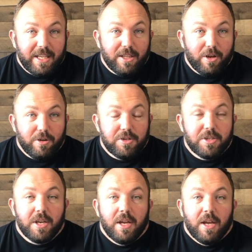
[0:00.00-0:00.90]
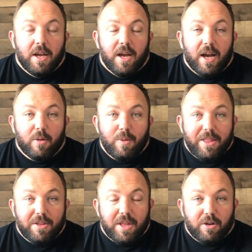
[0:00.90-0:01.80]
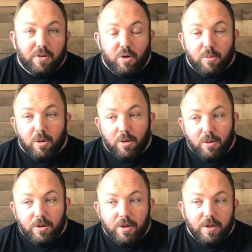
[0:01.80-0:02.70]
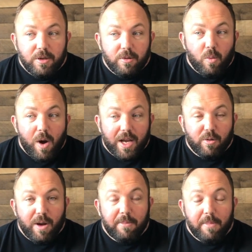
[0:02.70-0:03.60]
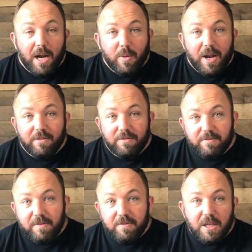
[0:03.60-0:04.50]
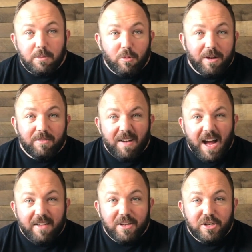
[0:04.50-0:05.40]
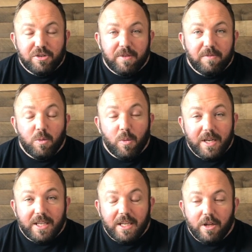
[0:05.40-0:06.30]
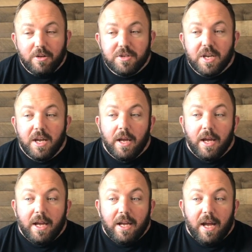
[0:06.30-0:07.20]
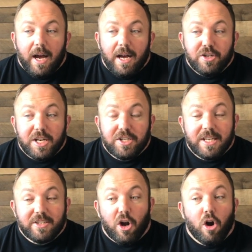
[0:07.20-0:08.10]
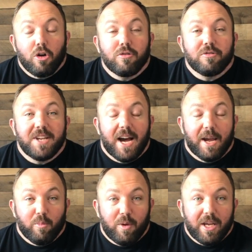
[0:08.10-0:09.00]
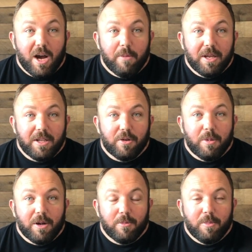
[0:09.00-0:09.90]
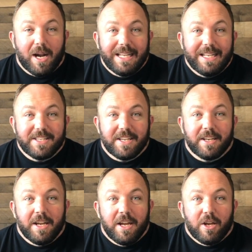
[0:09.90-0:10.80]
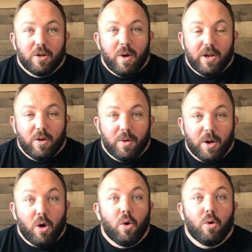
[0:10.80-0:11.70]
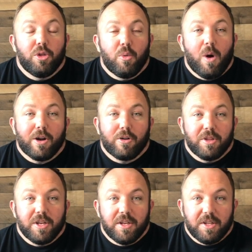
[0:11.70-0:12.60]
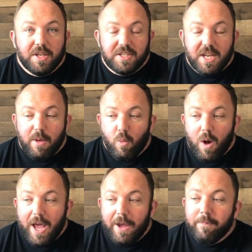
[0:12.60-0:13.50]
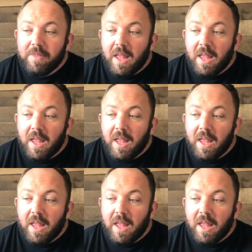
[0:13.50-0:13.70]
kilos rather than her normal walking around body weight of 50.5-ish, 51 kilos, she actually has a harder time recomping. Her body doesn't quite want to hold the water the same way,